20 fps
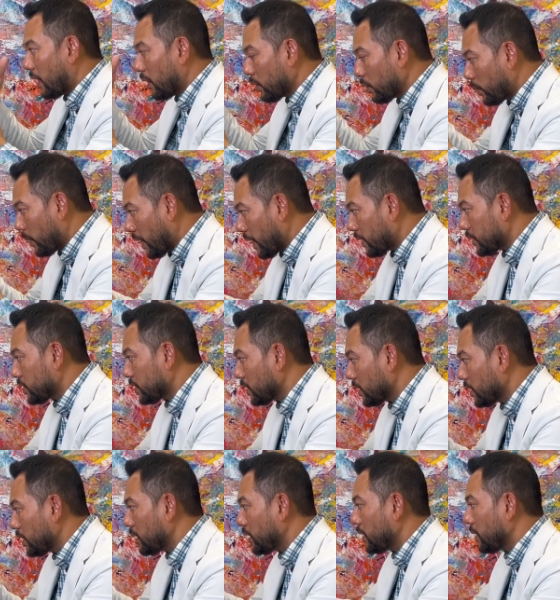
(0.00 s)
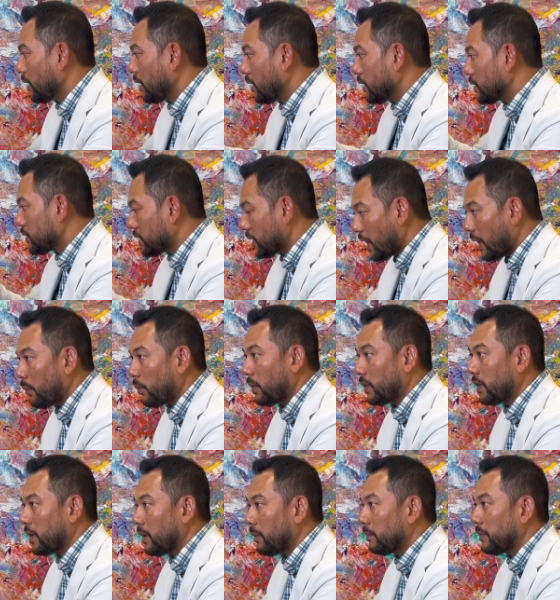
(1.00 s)
do we actually share with
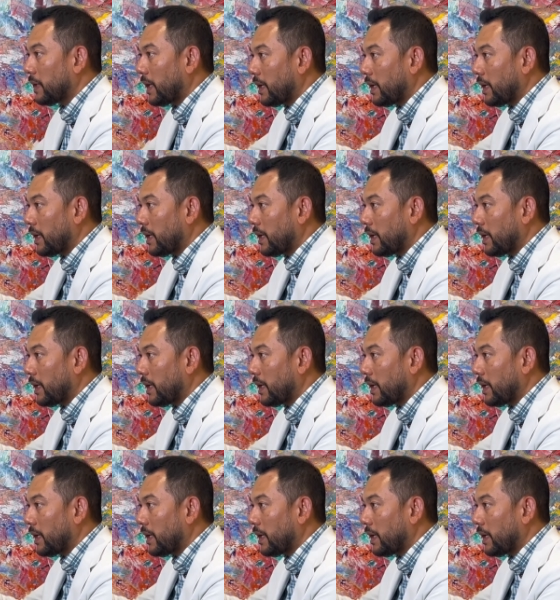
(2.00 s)
them that